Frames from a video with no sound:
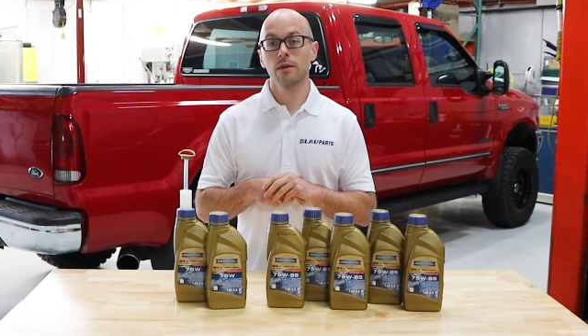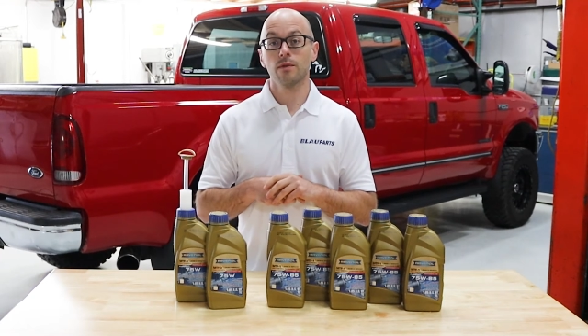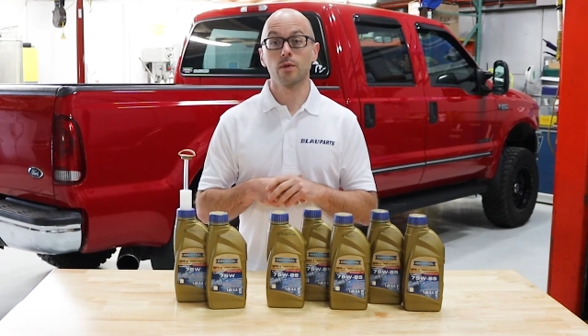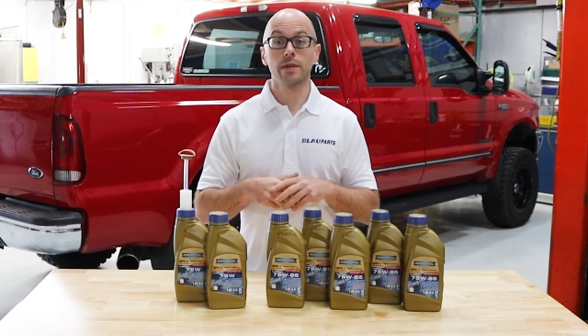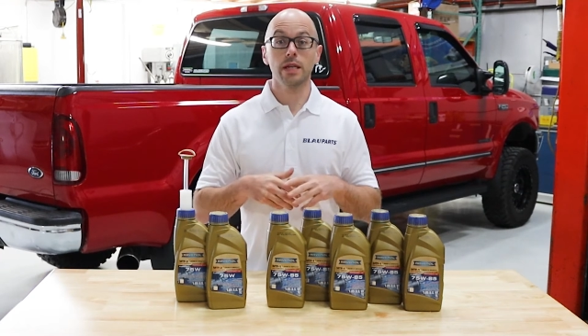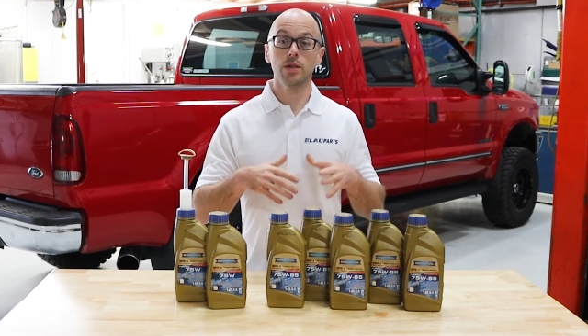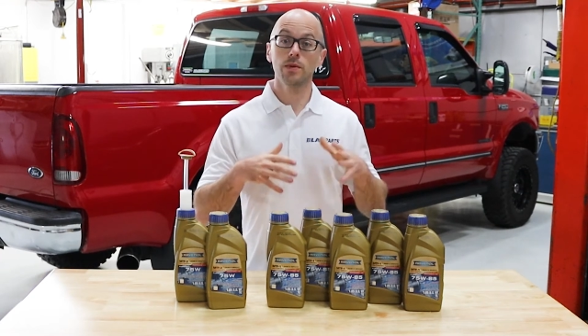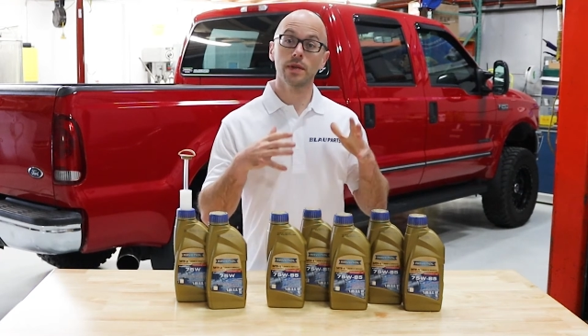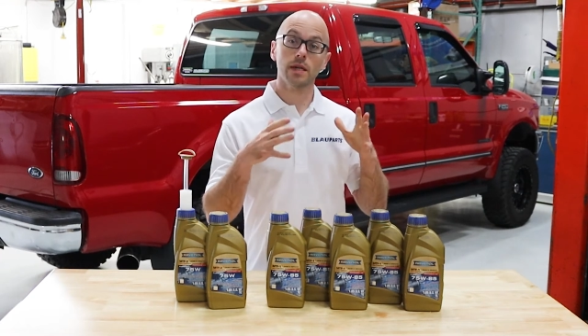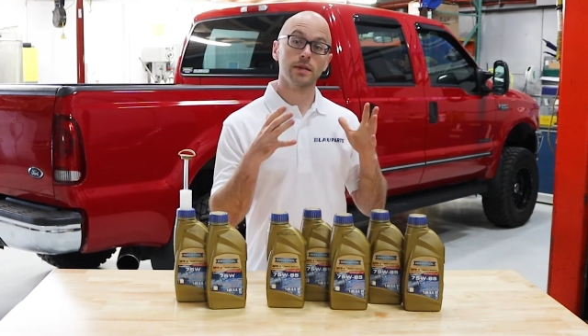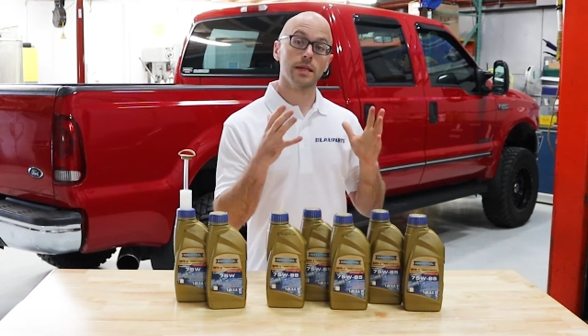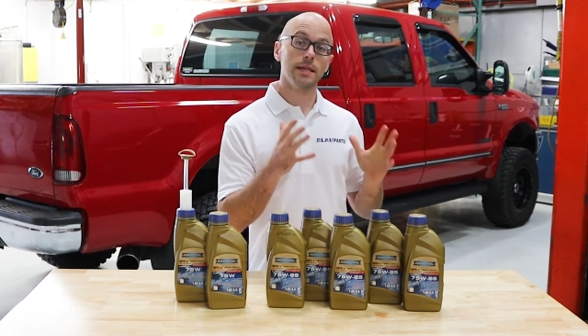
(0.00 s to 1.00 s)
for the
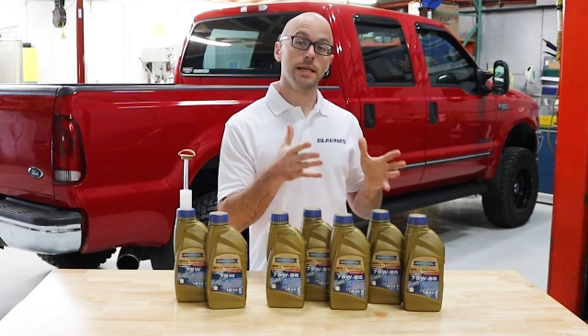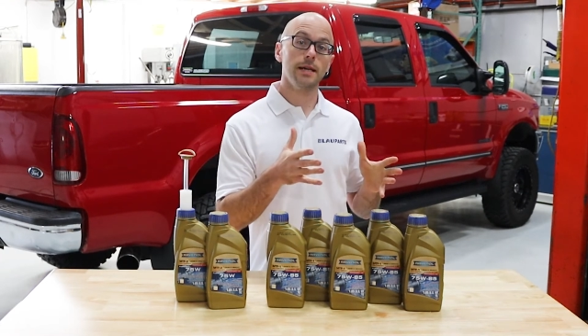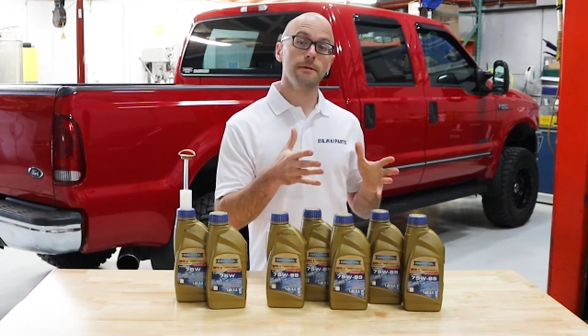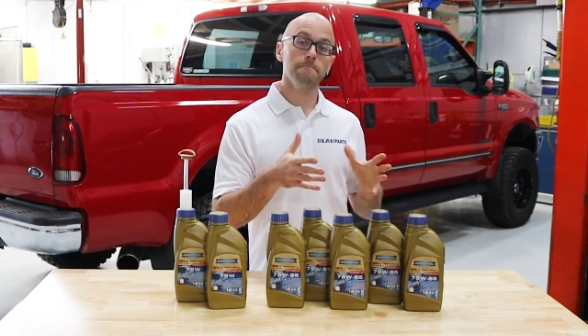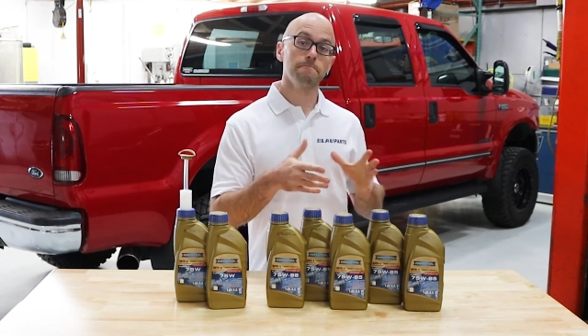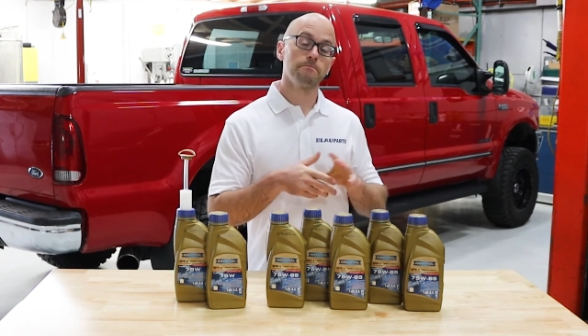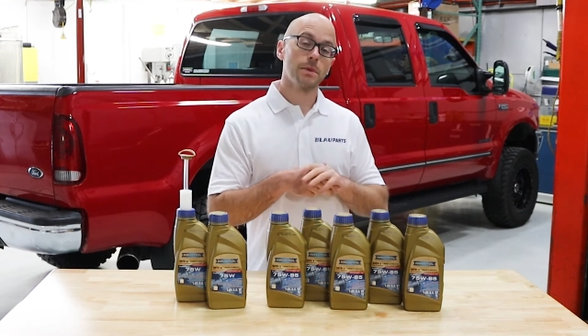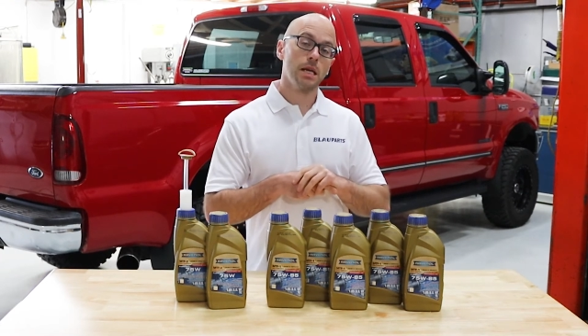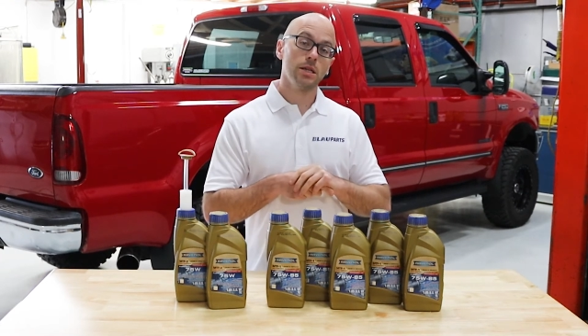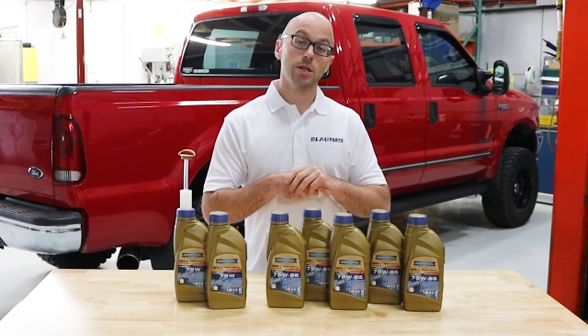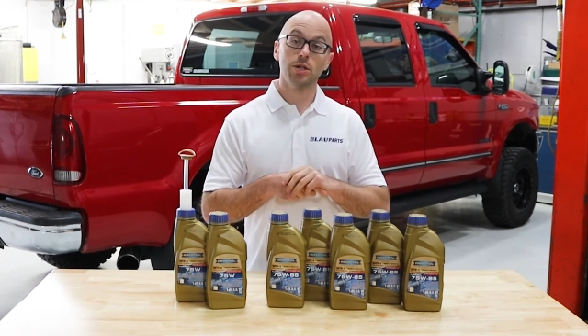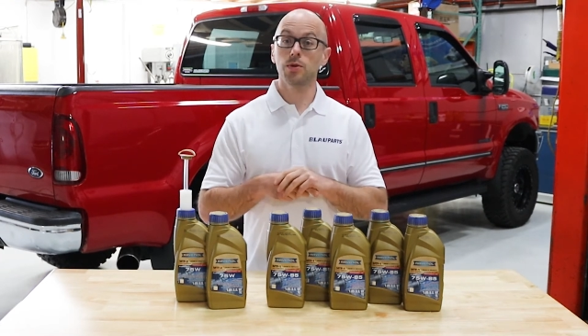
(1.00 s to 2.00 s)
2010
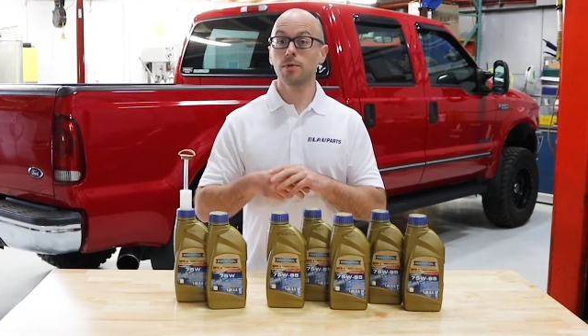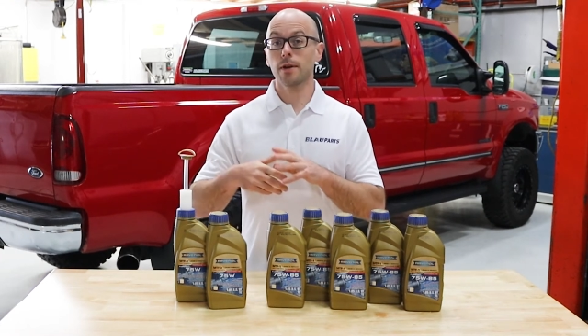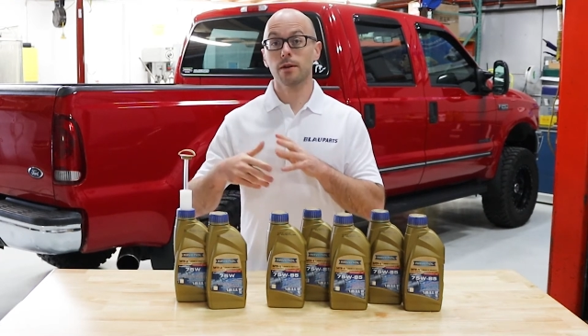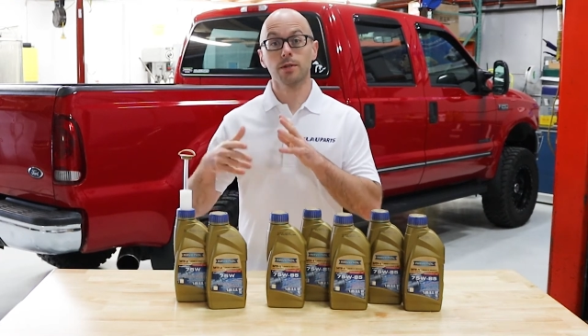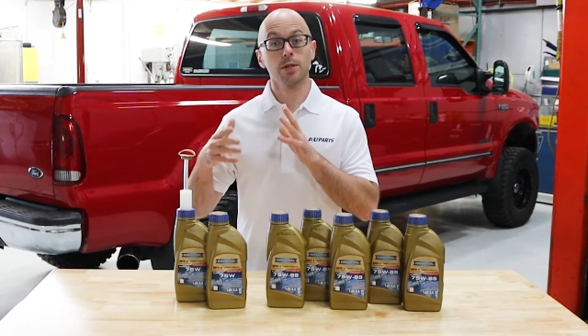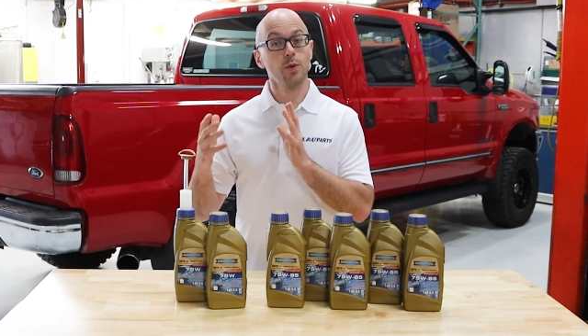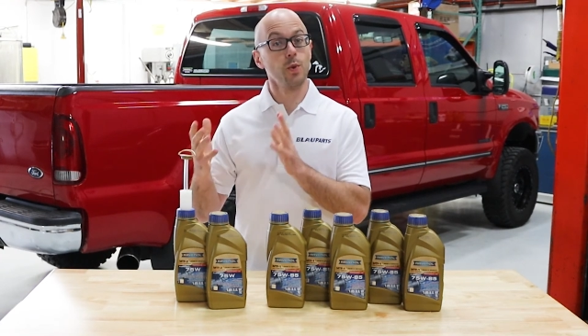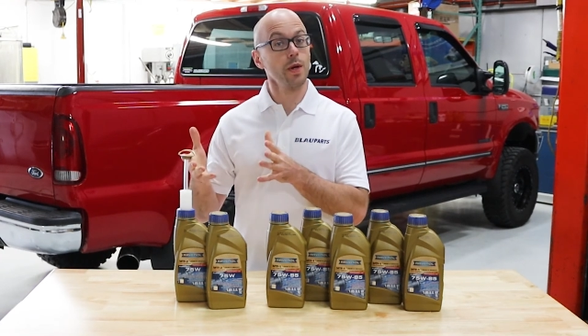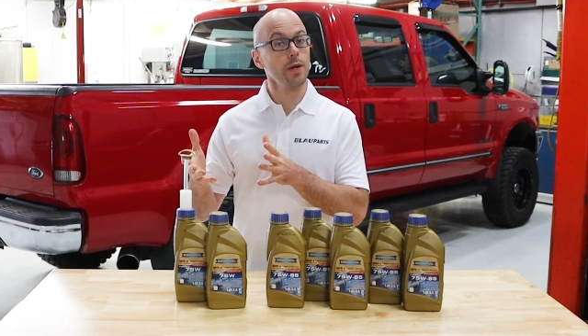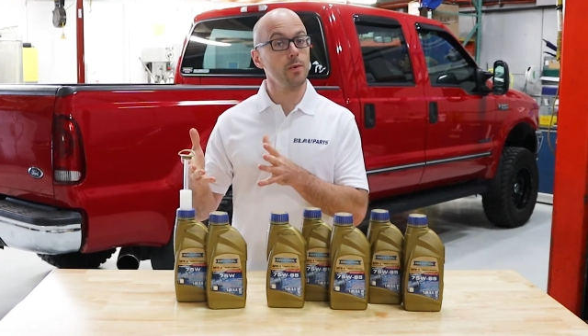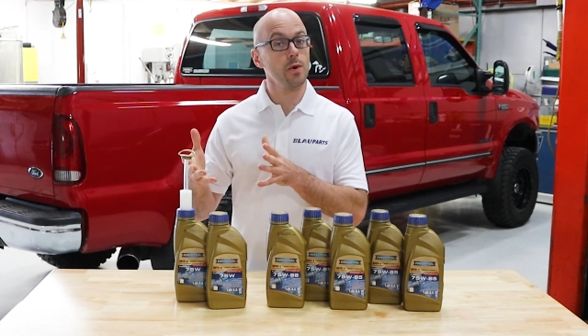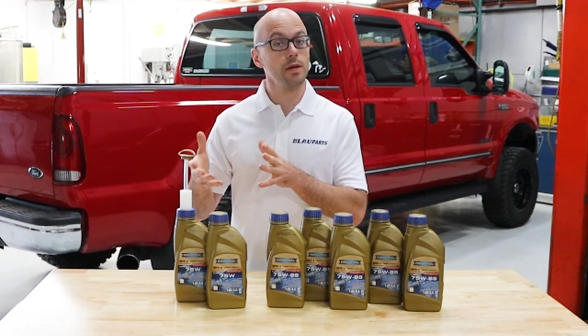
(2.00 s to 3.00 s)
to
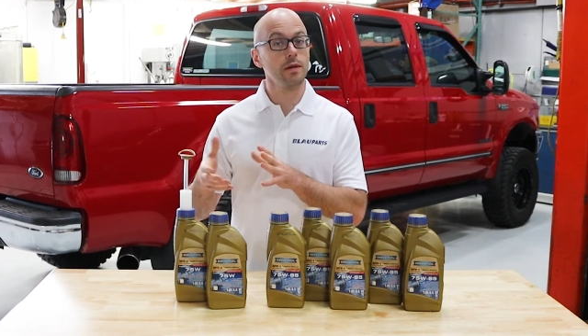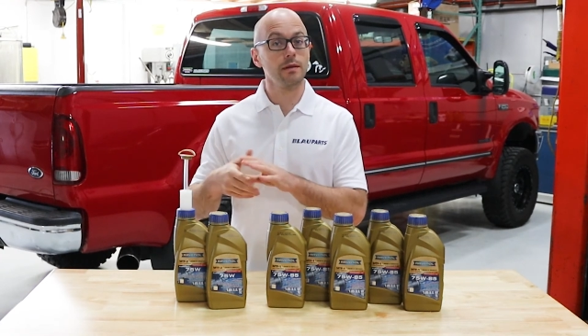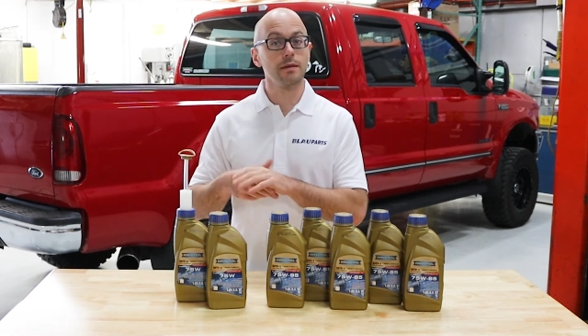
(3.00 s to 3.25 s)
2021